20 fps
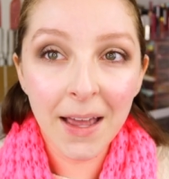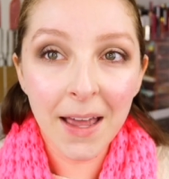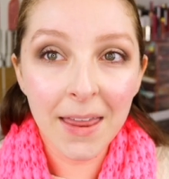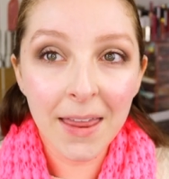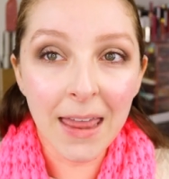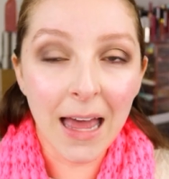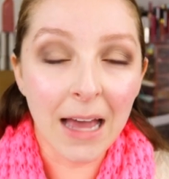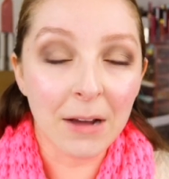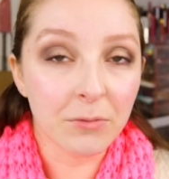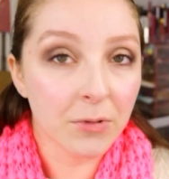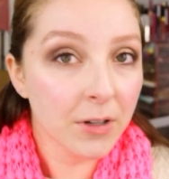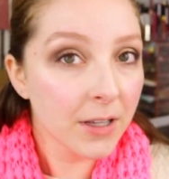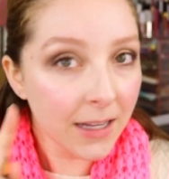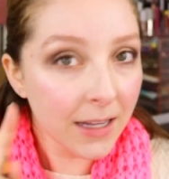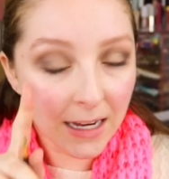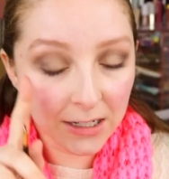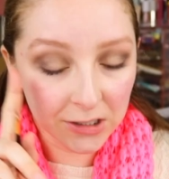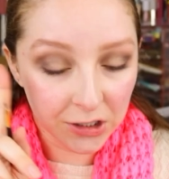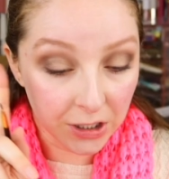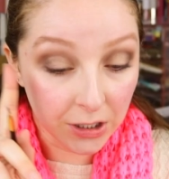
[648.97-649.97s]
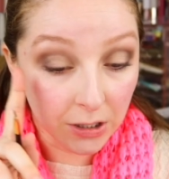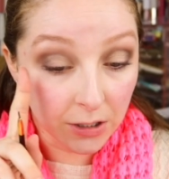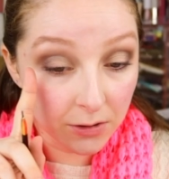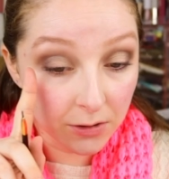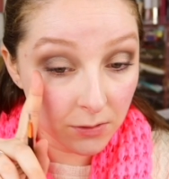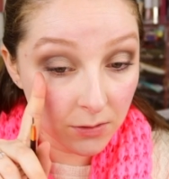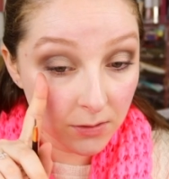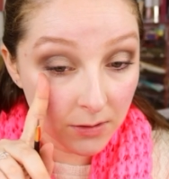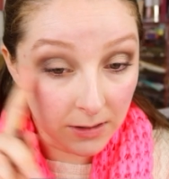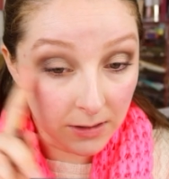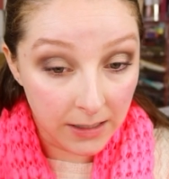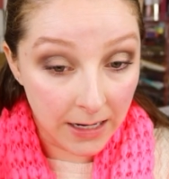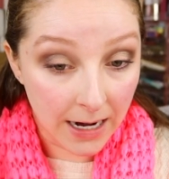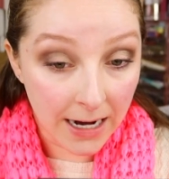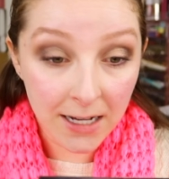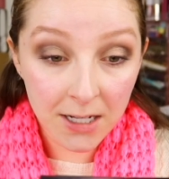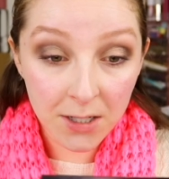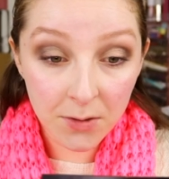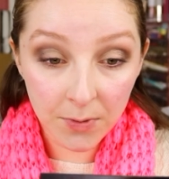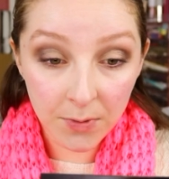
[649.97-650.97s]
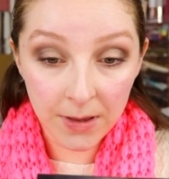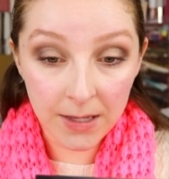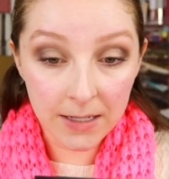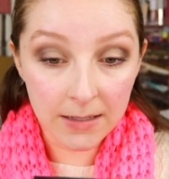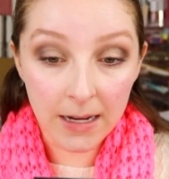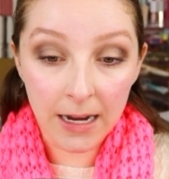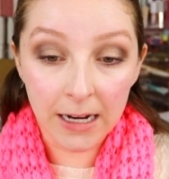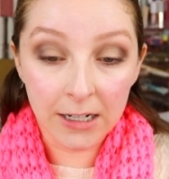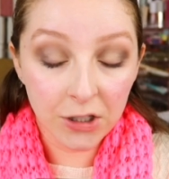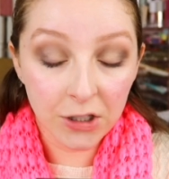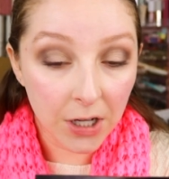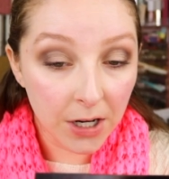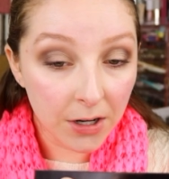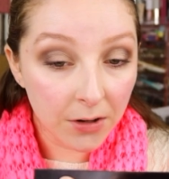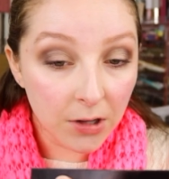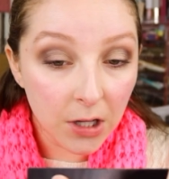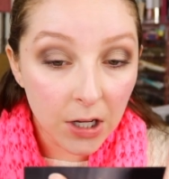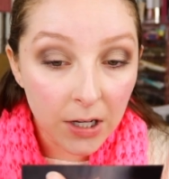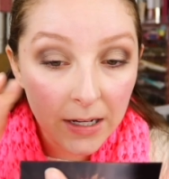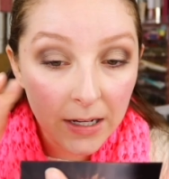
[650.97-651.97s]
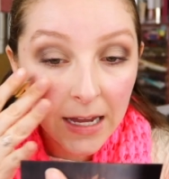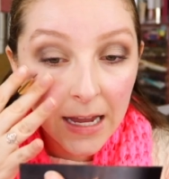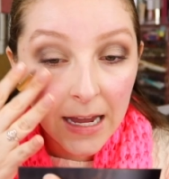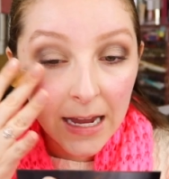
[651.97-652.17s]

that really actually looks nice with this eyeshadow look.